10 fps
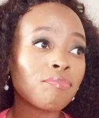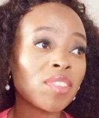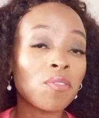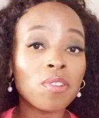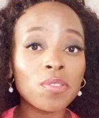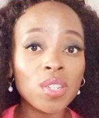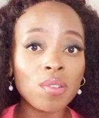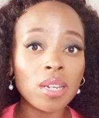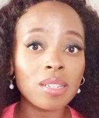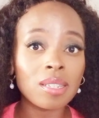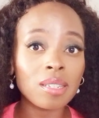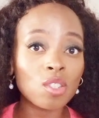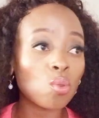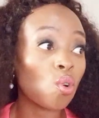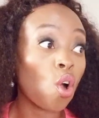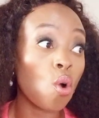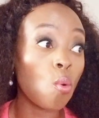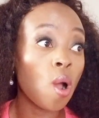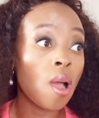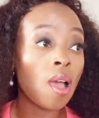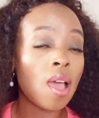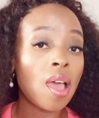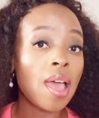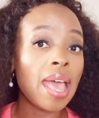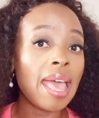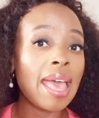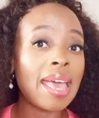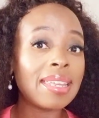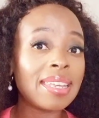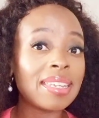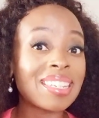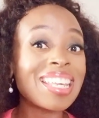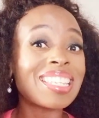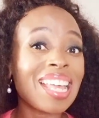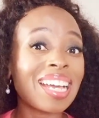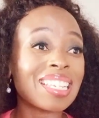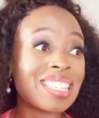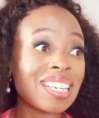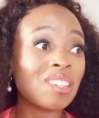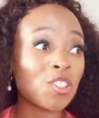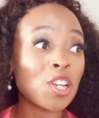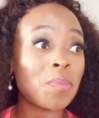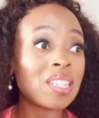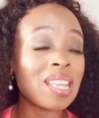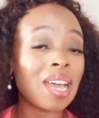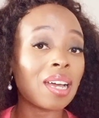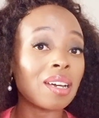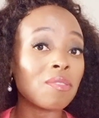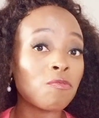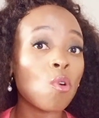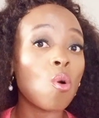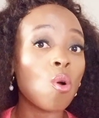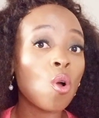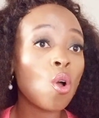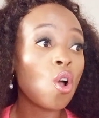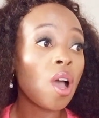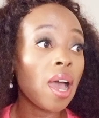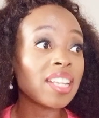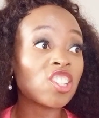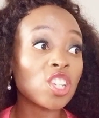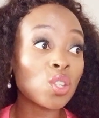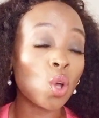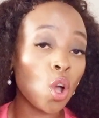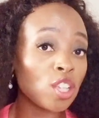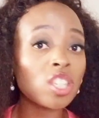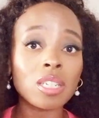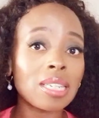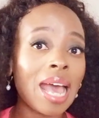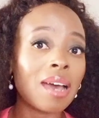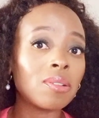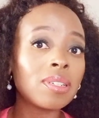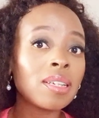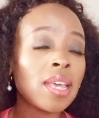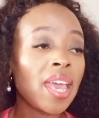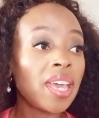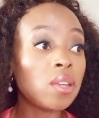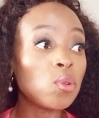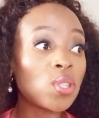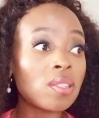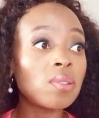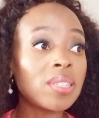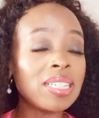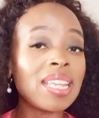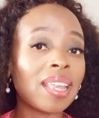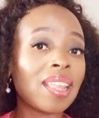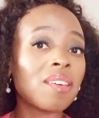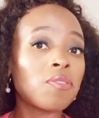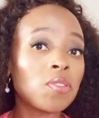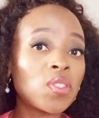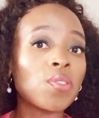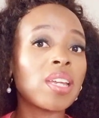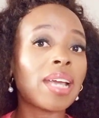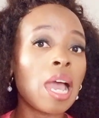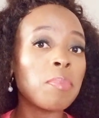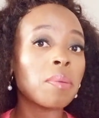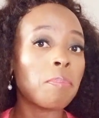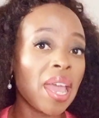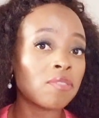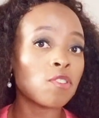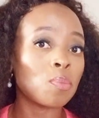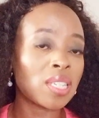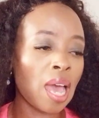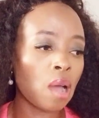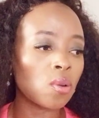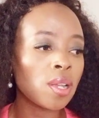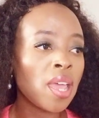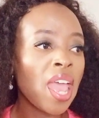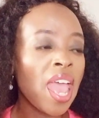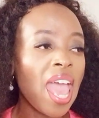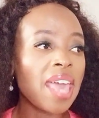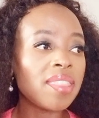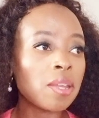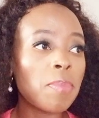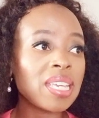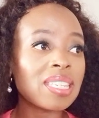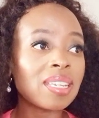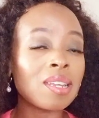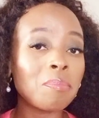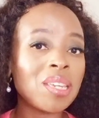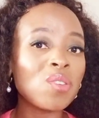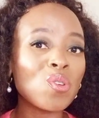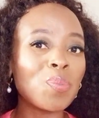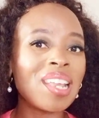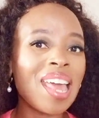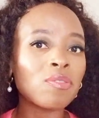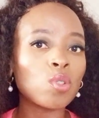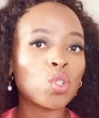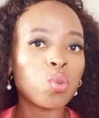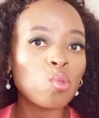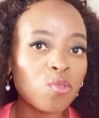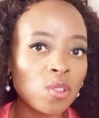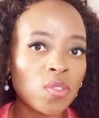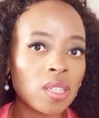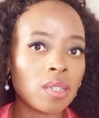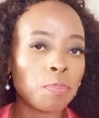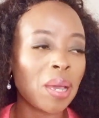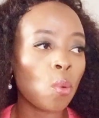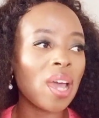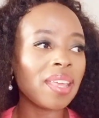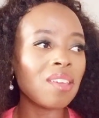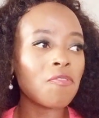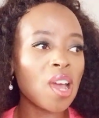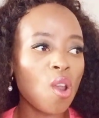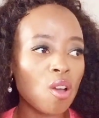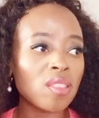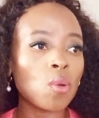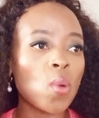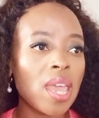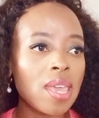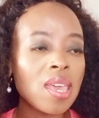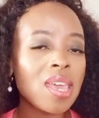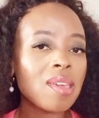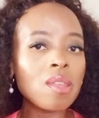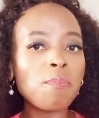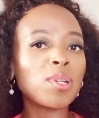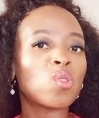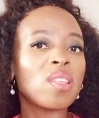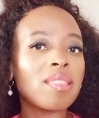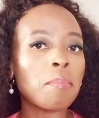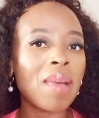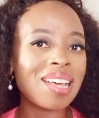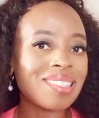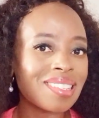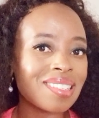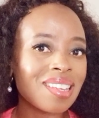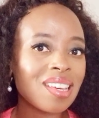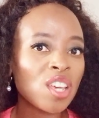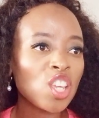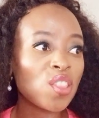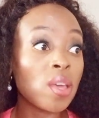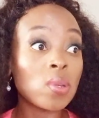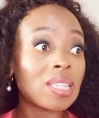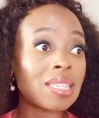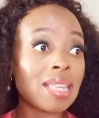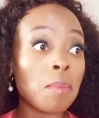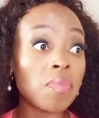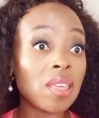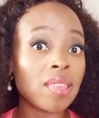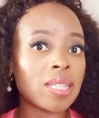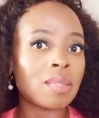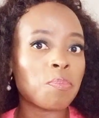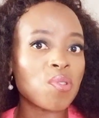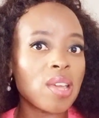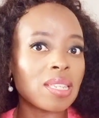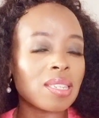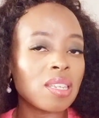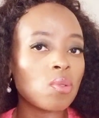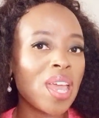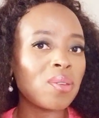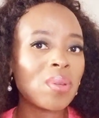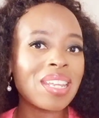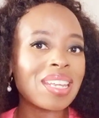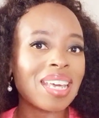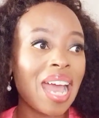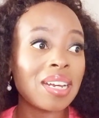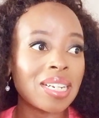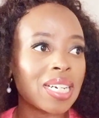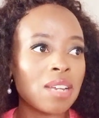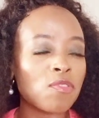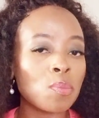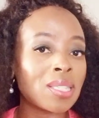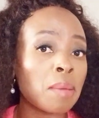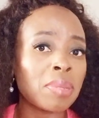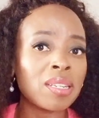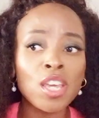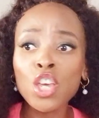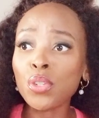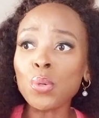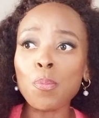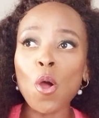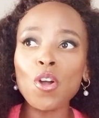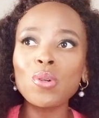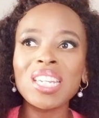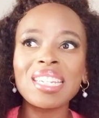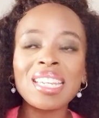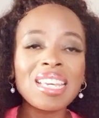50 rands to go, and that's like a single trip, that's like for just going to town, and you still need another 50 rand coming back from town, and that basically means you'll be left with 250. But what if along the way, in between the months, there was something that's pressing you and you needed 100 rand from somebody, you borrowed it,